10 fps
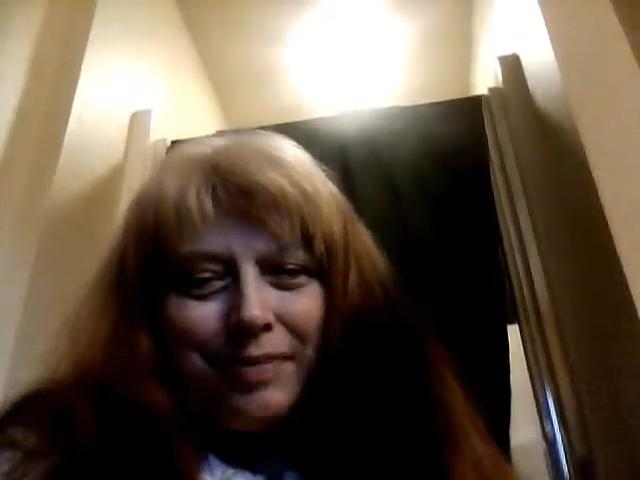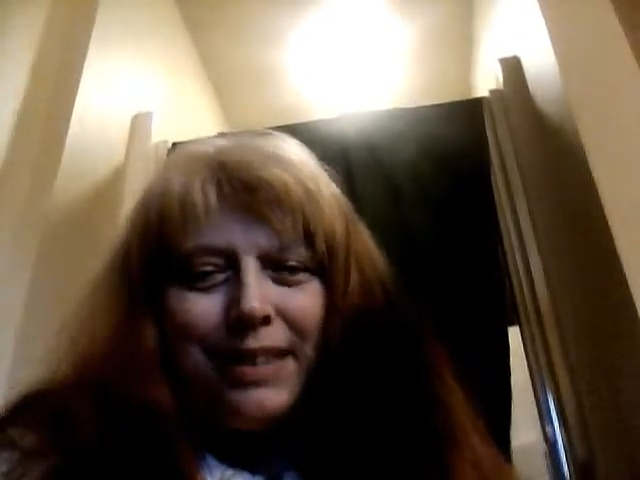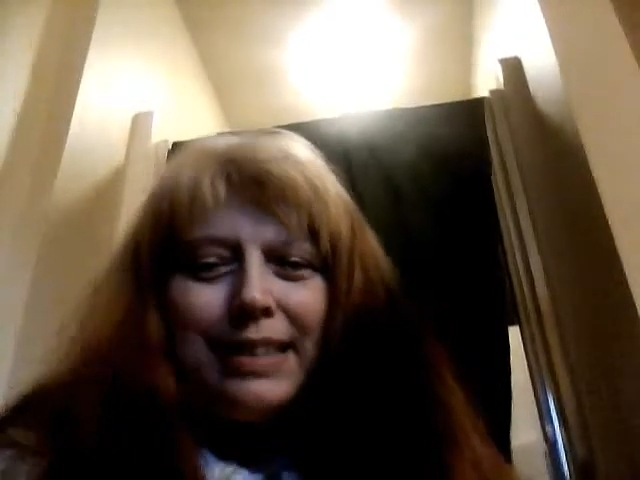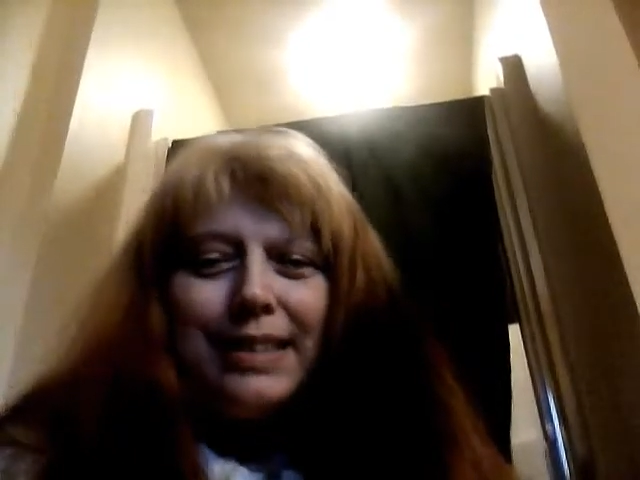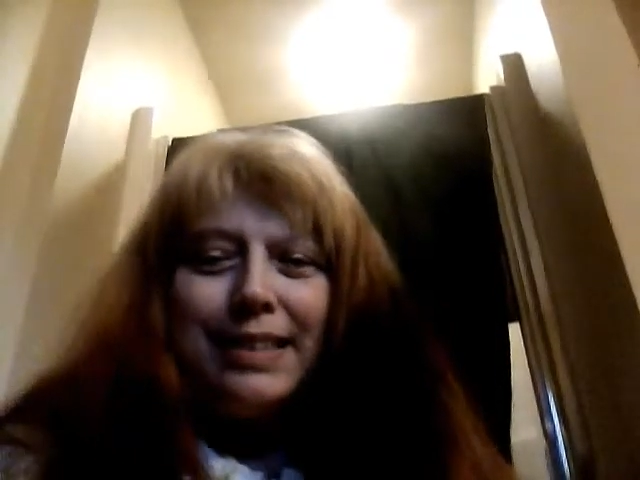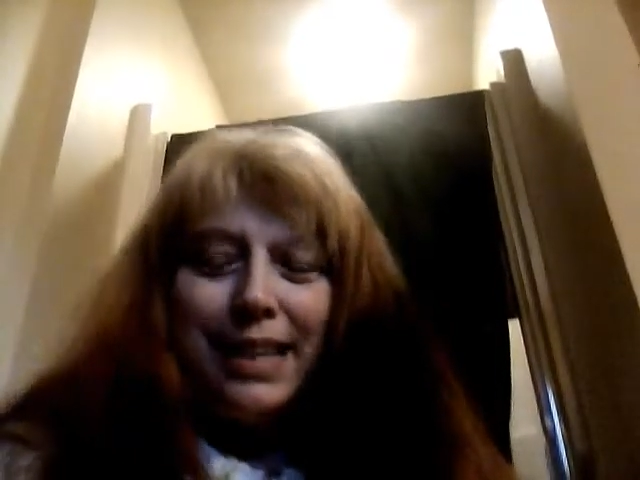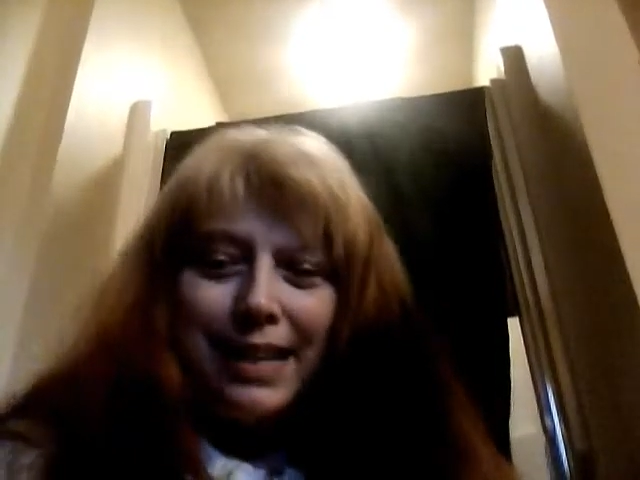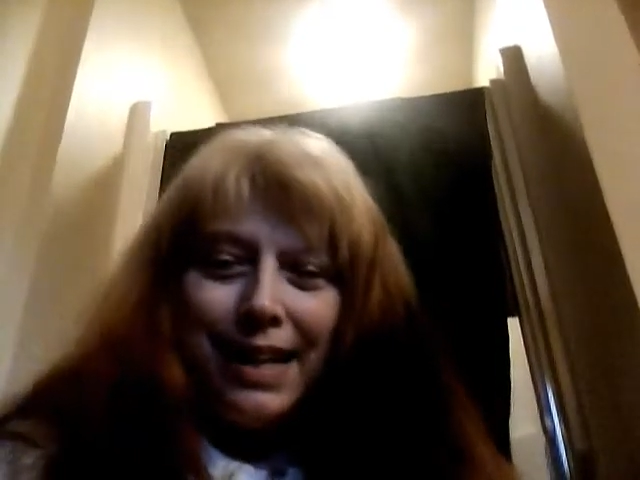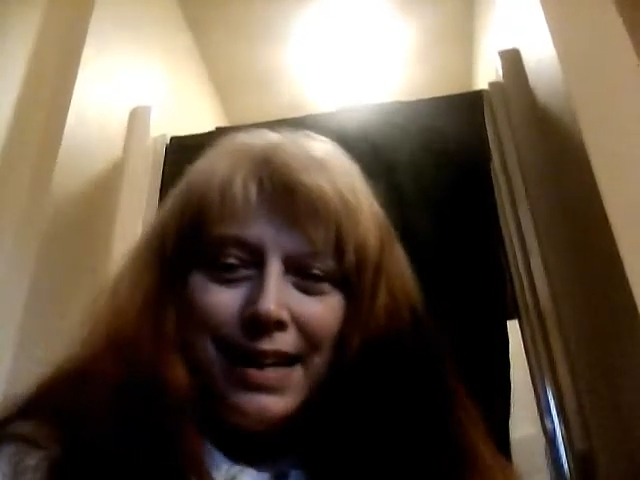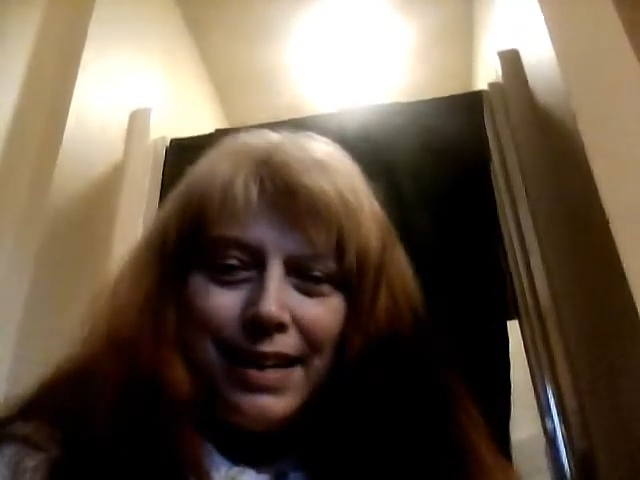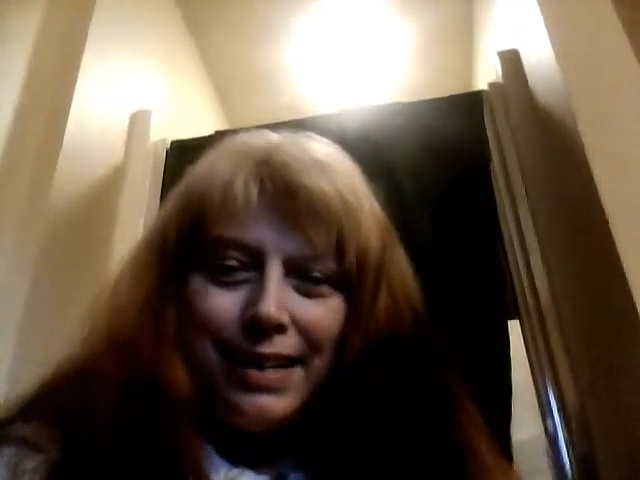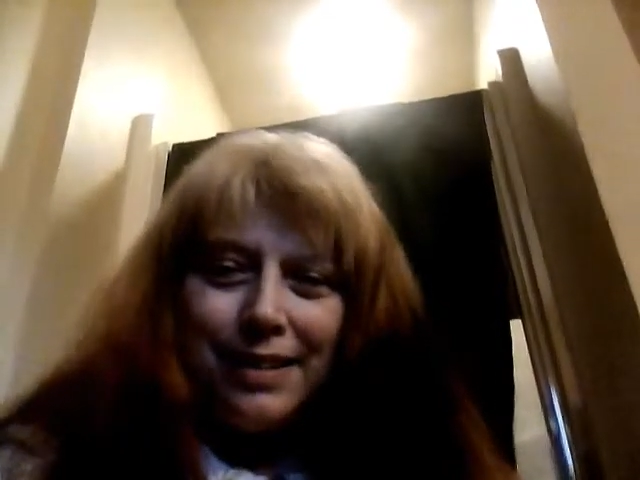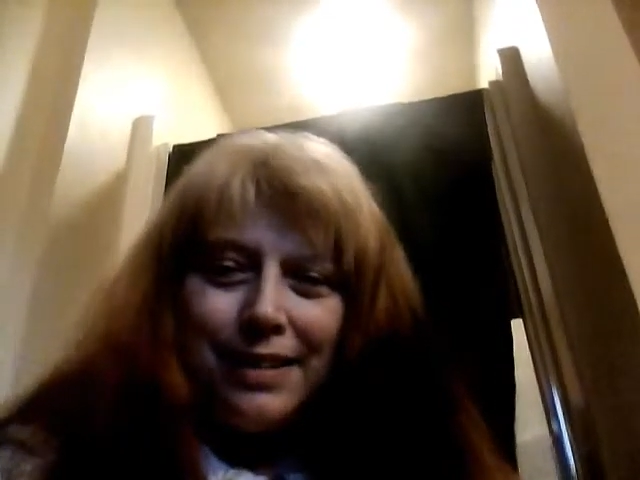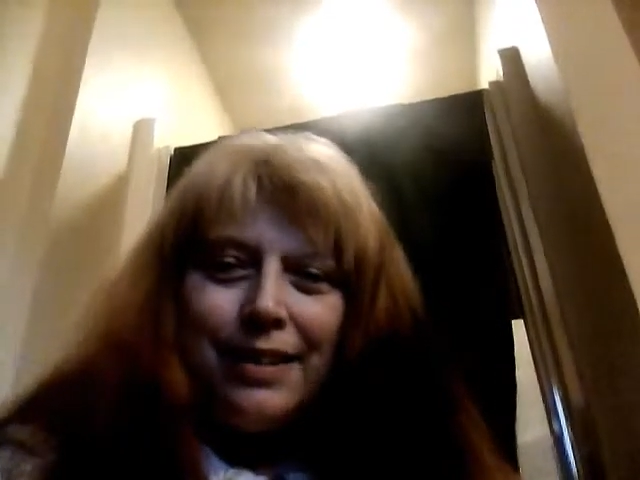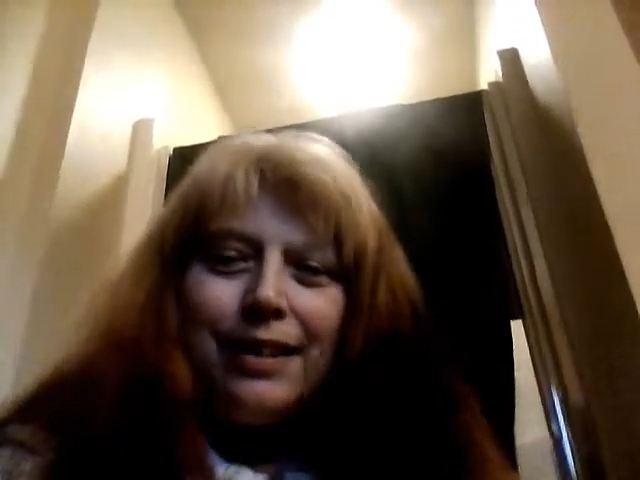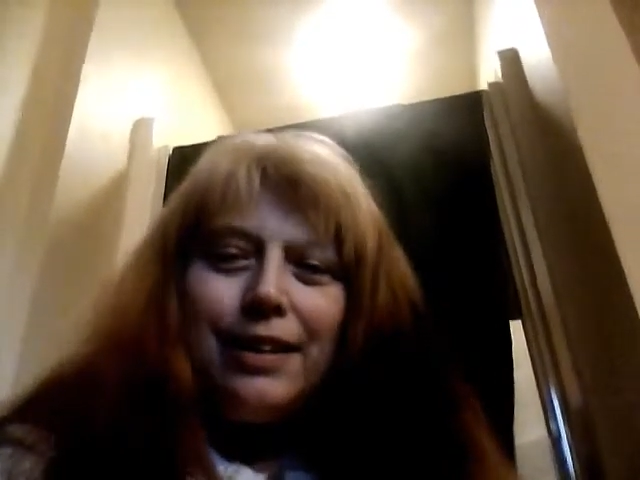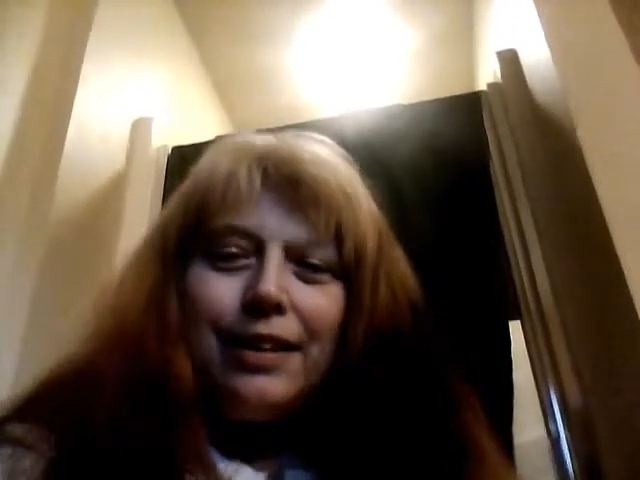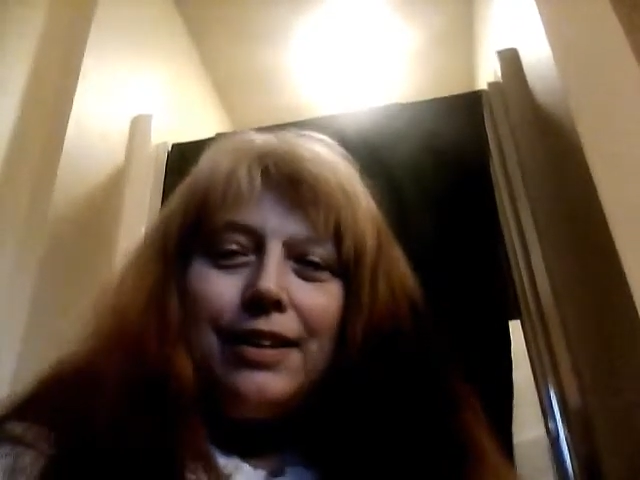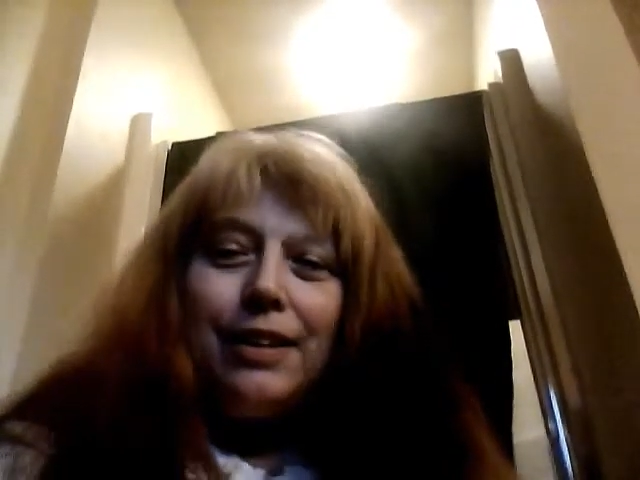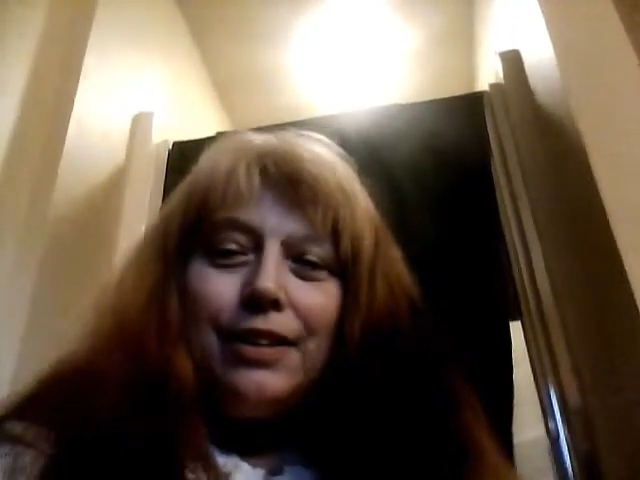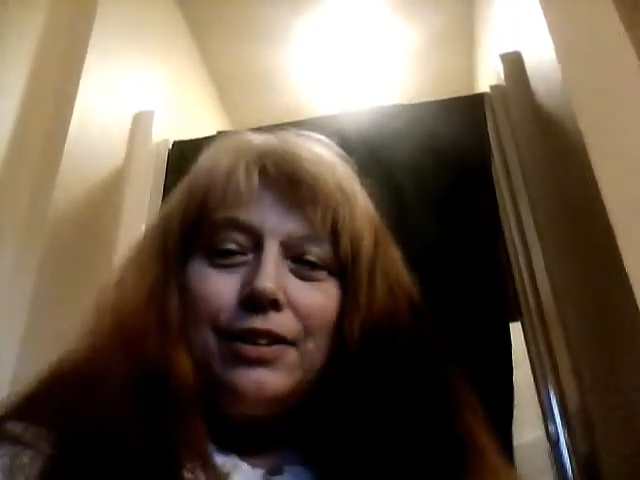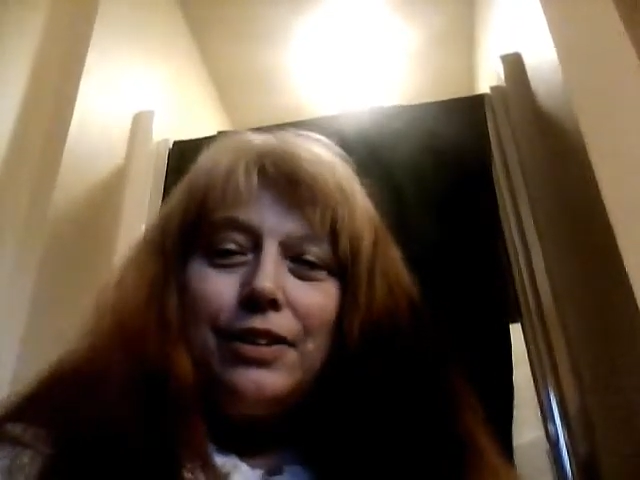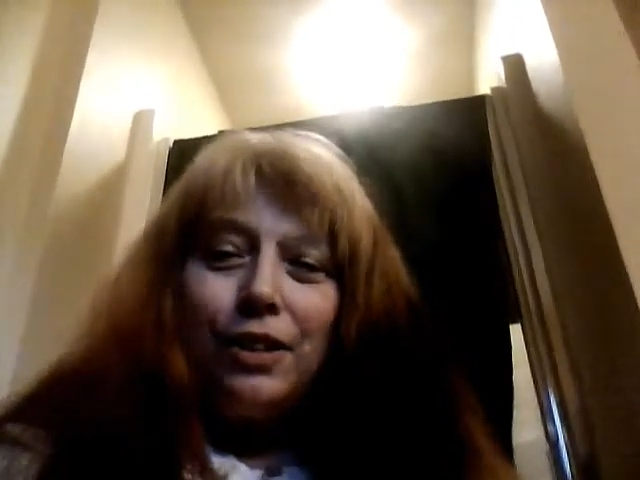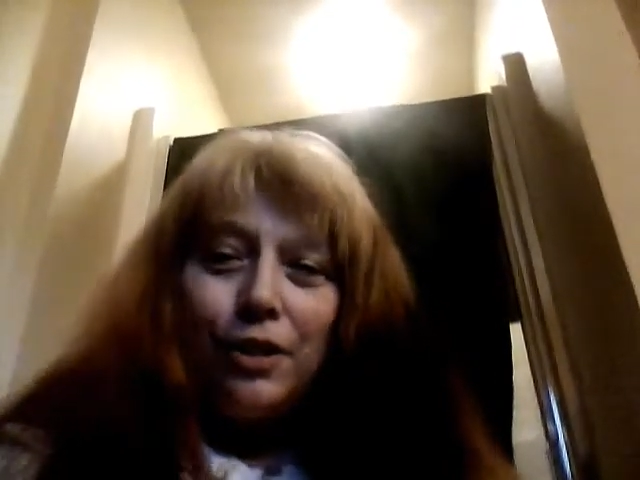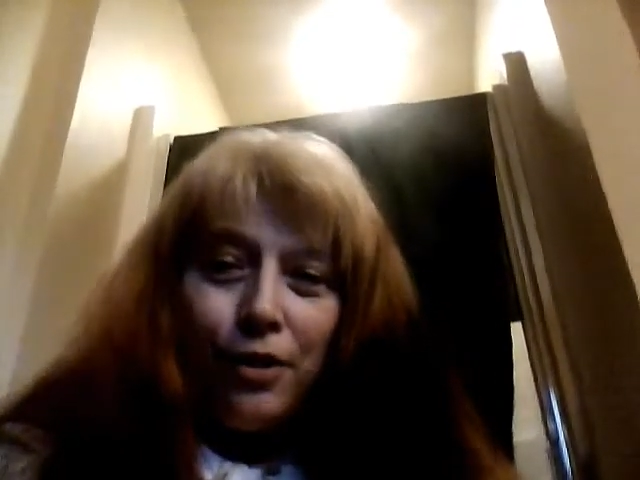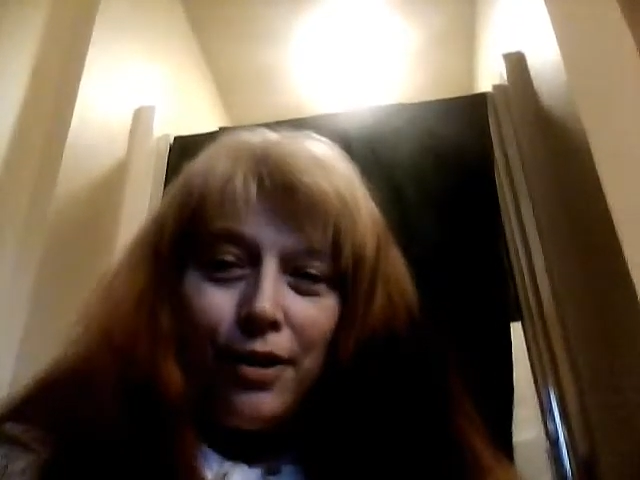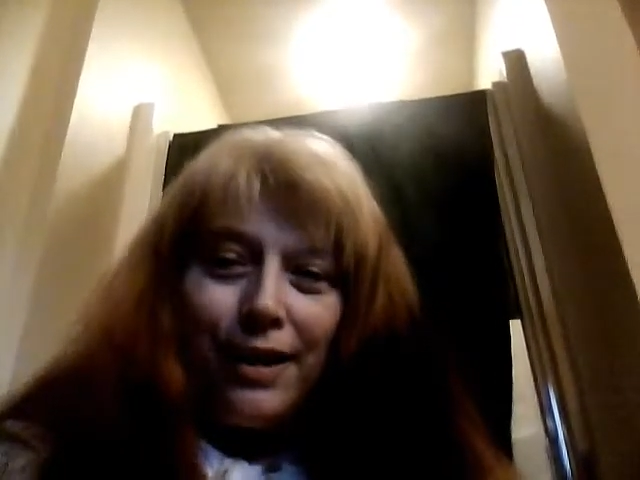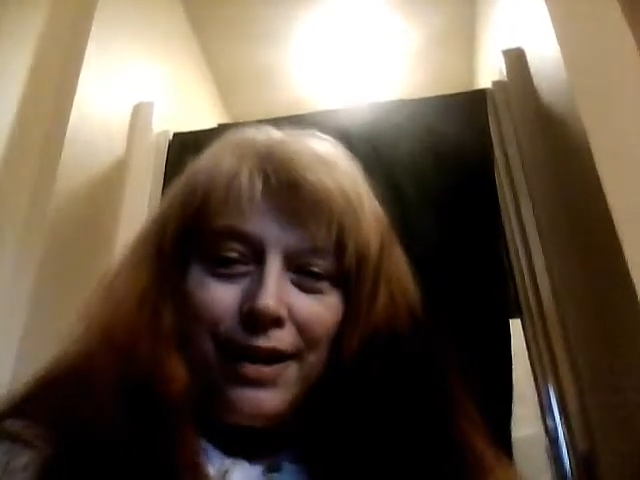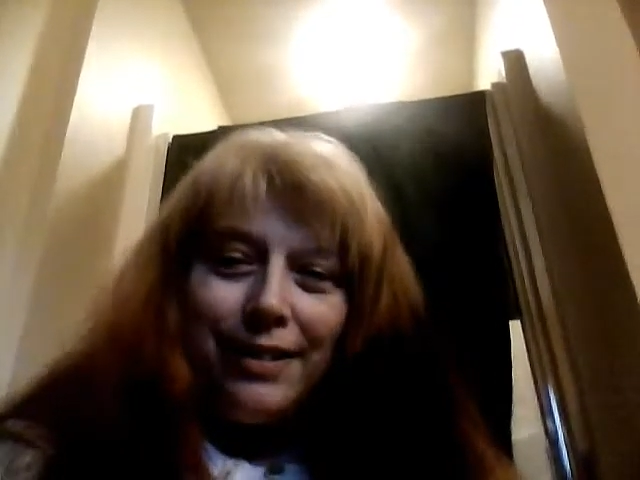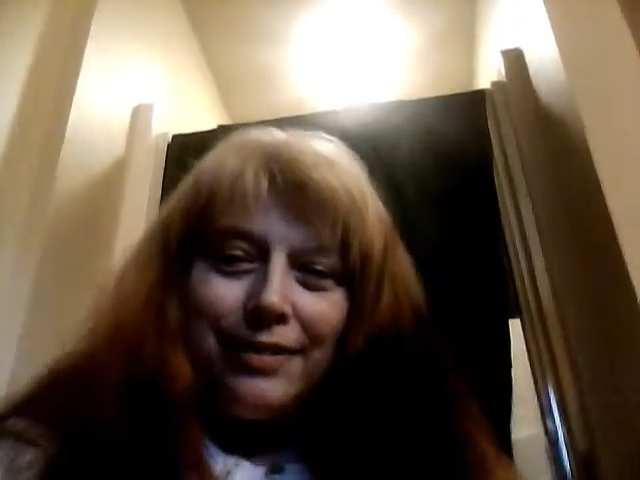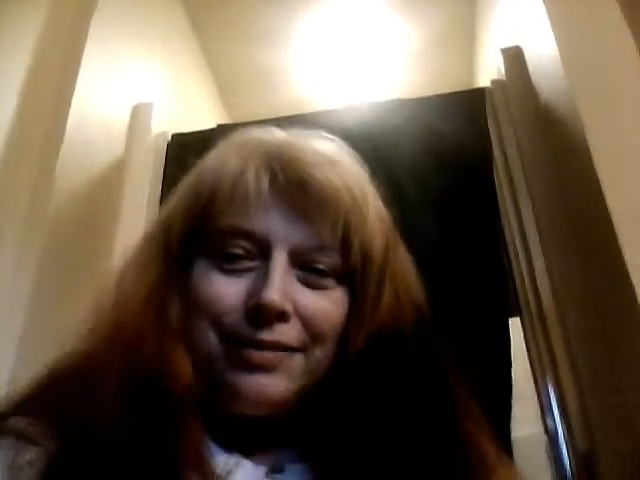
This is dedicated to Lauri.